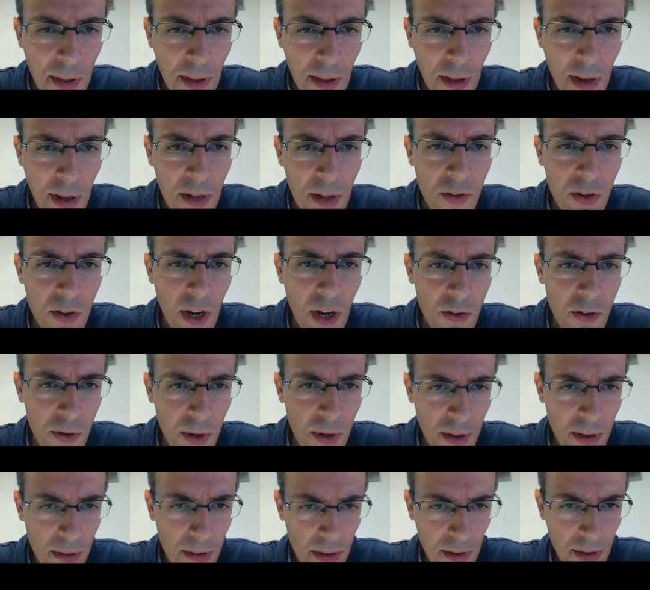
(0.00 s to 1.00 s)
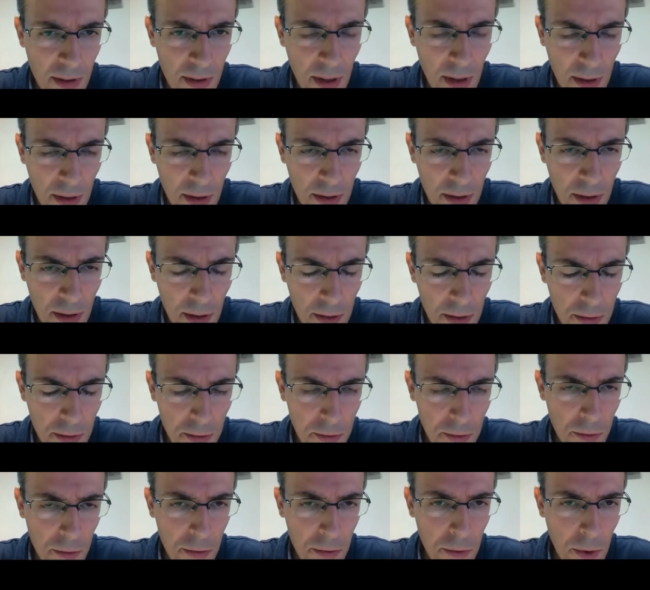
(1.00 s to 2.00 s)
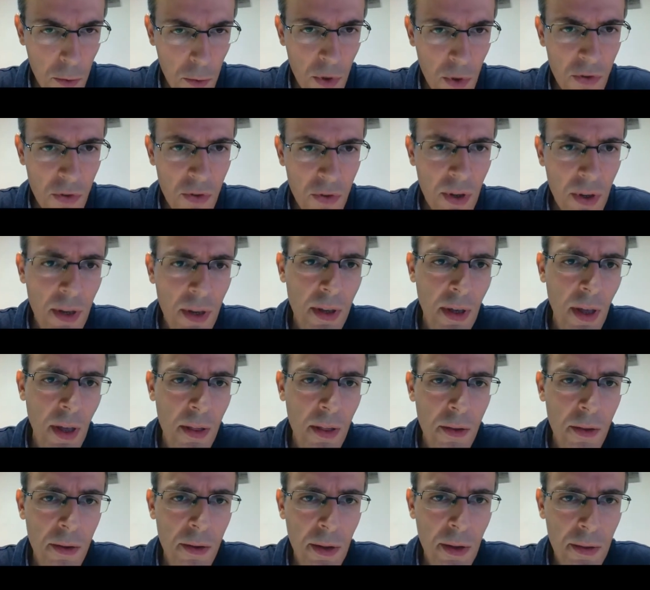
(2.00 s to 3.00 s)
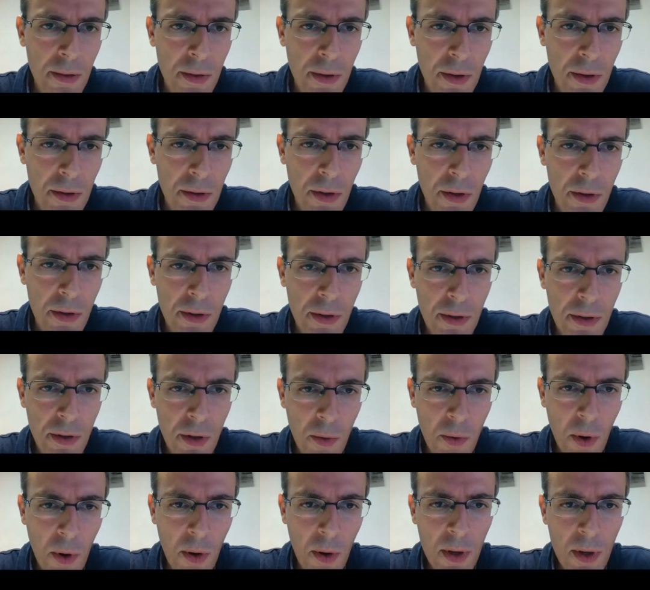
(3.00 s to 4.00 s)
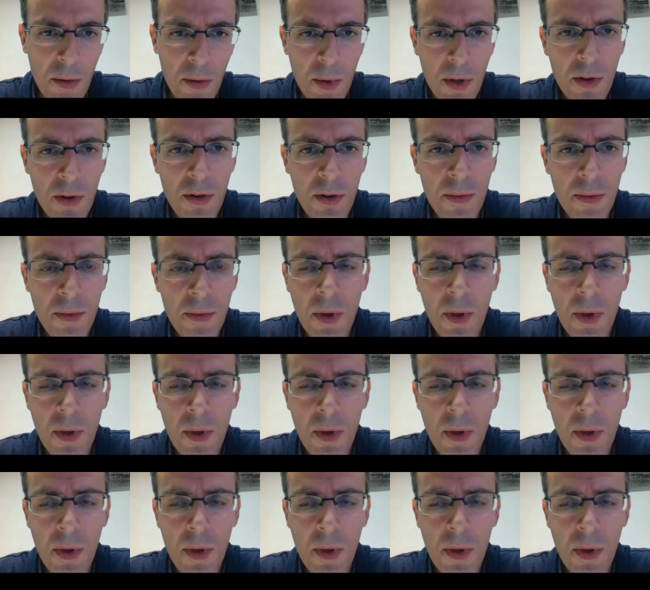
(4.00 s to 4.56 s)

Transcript: light scattering that we see in the raw image.